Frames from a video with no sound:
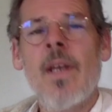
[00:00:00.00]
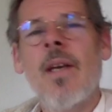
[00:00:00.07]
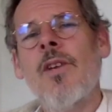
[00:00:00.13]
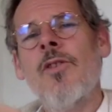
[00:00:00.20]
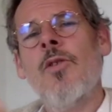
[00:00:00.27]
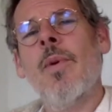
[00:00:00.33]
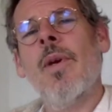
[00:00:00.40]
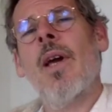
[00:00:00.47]

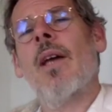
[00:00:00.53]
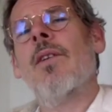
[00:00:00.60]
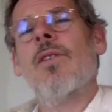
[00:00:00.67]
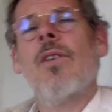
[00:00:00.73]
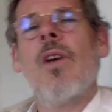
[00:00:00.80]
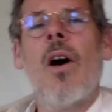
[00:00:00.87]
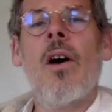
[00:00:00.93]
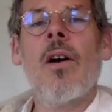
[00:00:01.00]
And you began to
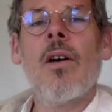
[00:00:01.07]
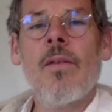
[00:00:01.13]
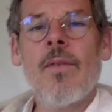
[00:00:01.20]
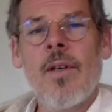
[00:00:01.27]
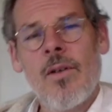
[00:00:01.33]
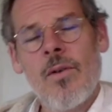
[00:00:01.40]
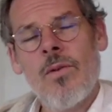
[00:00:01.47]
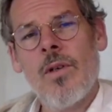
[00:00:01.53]
talk of
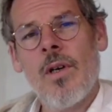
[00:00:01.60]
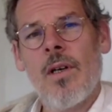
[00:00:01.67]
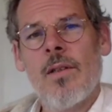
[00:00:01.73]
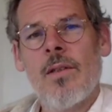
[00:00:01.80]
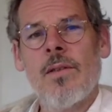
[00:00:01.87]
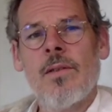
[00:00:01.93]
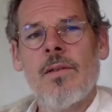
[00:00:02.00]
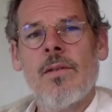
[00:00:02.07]
our own
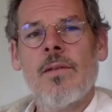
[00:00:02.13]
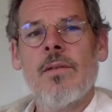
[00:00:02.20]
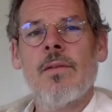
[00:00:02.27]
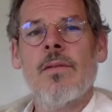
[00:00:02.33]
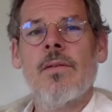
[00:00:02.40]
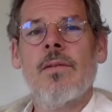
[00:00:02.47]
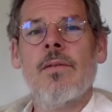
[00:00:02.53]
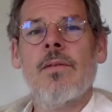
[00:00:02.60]
gods,
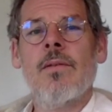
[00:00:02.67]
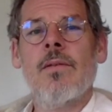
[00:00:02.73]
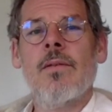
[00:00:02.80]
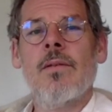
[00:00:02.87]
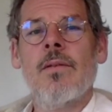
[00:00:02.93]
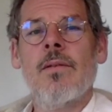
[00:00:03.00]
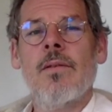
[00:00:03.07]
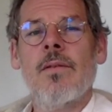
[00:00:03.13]

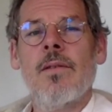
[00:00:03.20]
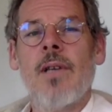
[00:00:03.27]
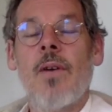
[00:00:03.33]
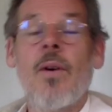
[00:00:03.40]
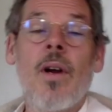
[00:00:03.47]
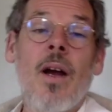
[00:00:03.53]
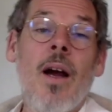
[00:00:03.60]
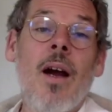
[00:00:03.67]

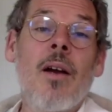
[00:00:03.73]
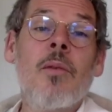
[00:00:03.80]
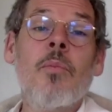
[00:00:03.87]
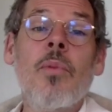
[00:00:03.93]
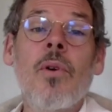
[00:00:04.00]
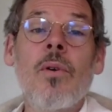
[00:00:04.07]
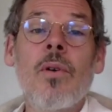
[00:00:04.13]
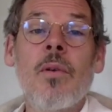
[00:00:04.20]
our
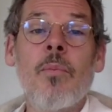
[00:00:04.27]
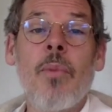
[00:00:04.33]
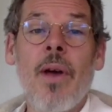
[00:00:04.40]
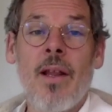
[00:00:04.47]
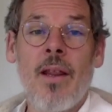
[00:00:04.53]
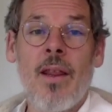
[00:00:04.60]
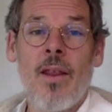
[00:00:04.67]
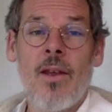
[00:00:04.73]
heartbroken
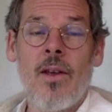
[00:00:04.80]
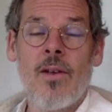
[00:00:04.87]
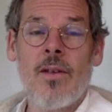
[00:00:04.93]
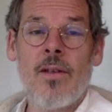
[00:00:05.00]
pantheon.